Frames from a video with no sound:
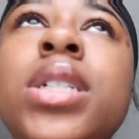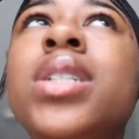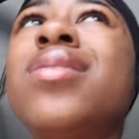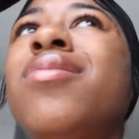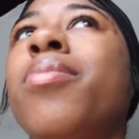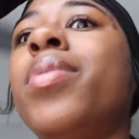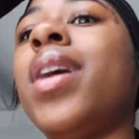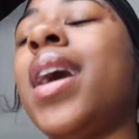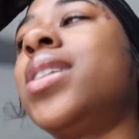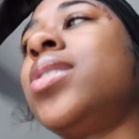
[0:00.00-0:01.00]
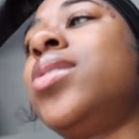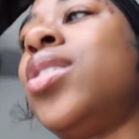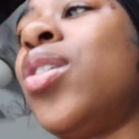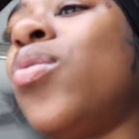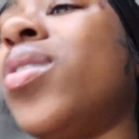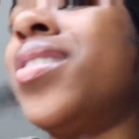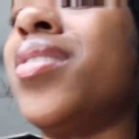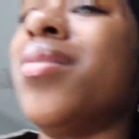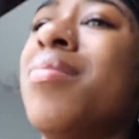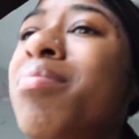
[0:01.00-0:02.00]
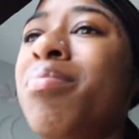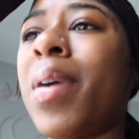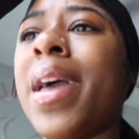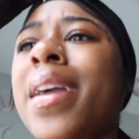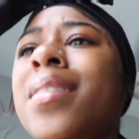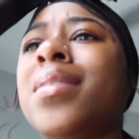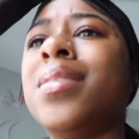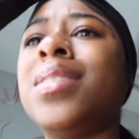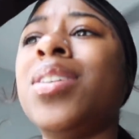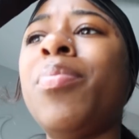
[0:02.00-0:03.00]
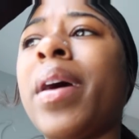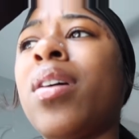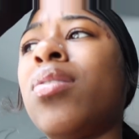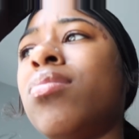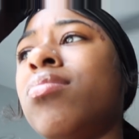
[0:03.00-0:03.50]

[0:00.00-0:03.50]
shift, but I just don't want to pay the tip out.